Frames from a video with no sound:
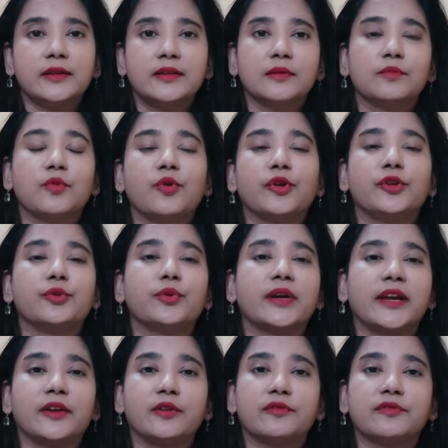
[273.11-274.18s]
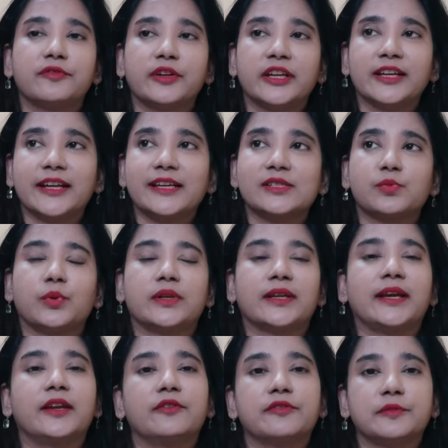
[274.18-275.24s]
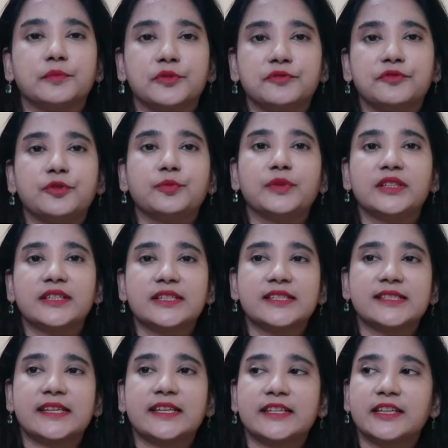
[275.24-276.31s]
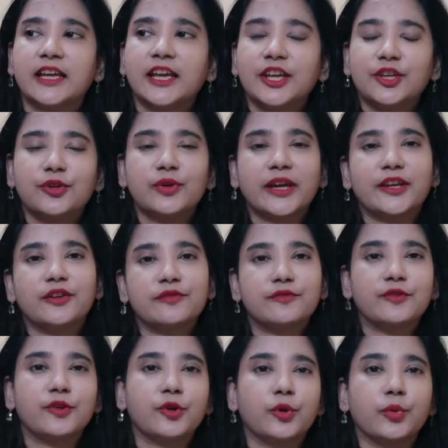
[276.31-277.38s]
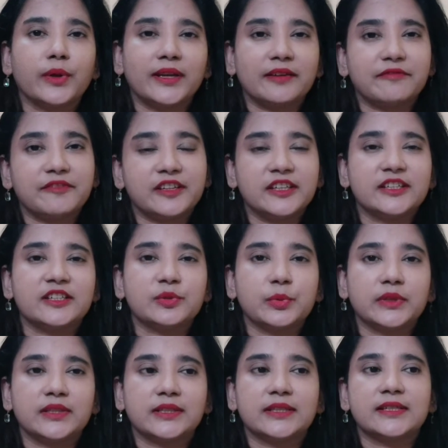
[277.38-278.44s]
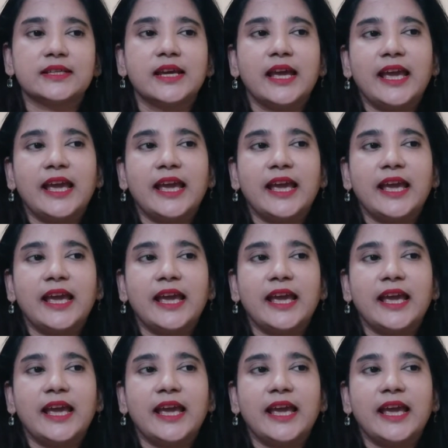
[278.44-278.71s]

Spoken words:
the more you kind of realize what kind of a perfume it is, and you kind of grow an affinity with it,